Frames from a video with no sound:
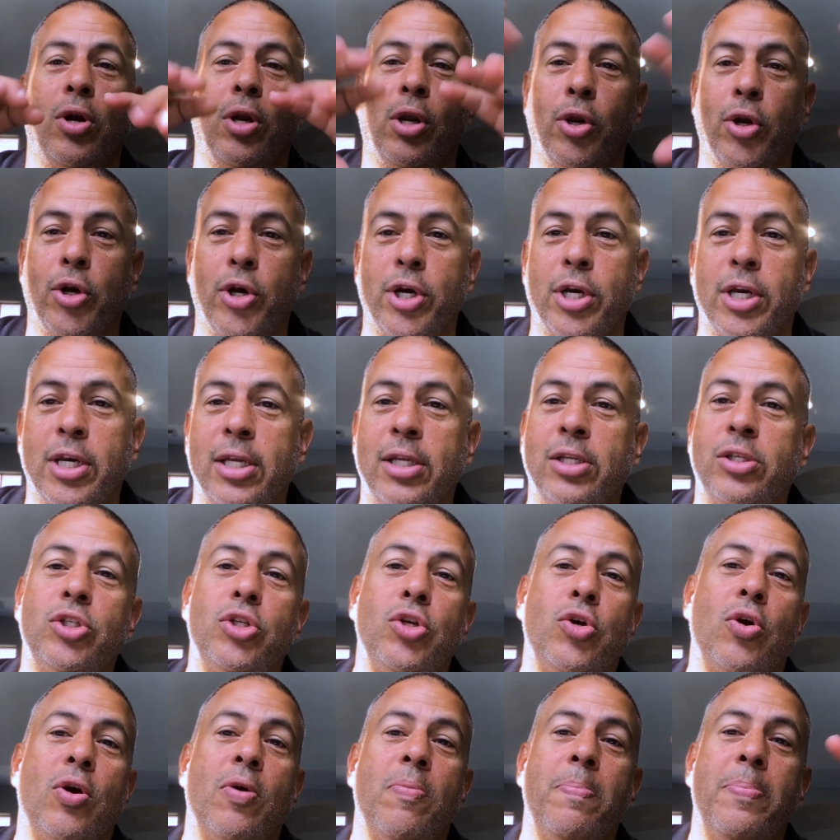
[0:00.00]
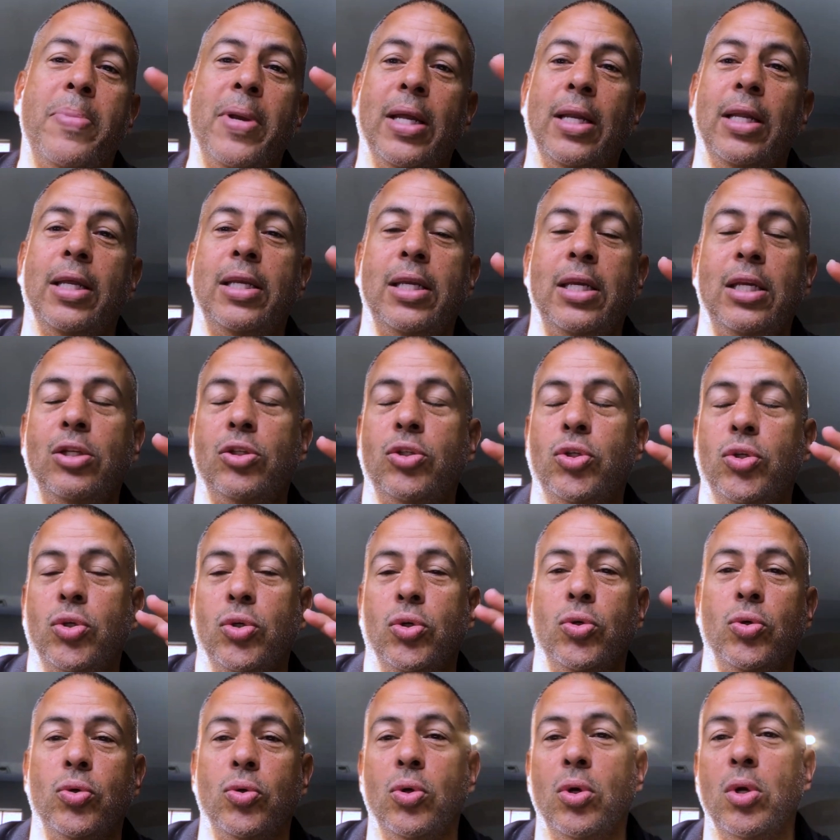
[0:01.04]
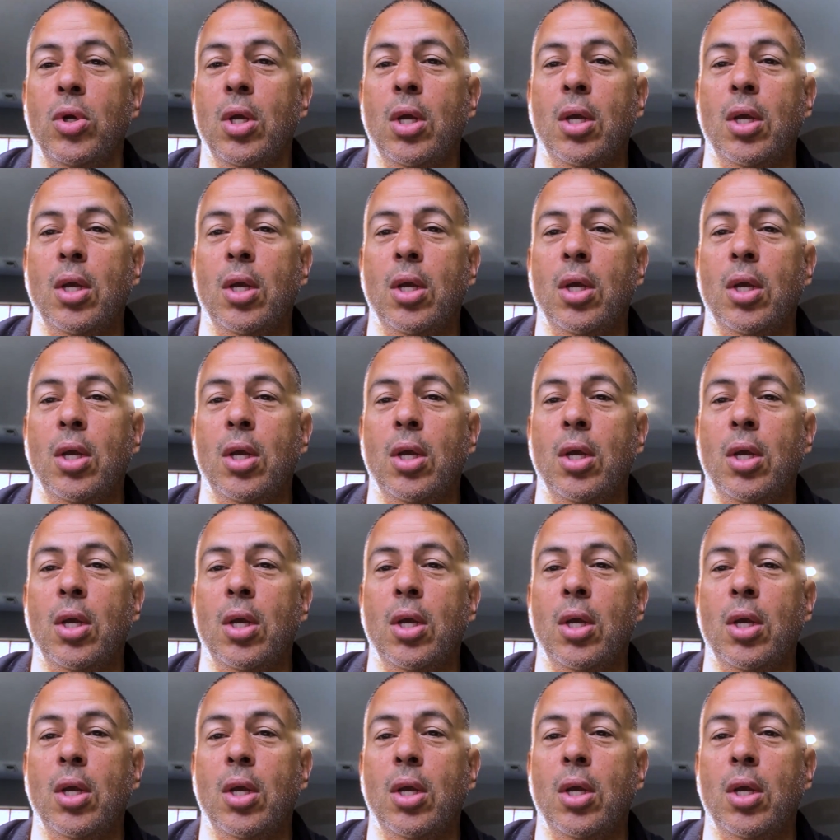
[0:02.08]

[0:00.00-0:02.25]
alertness, your ability to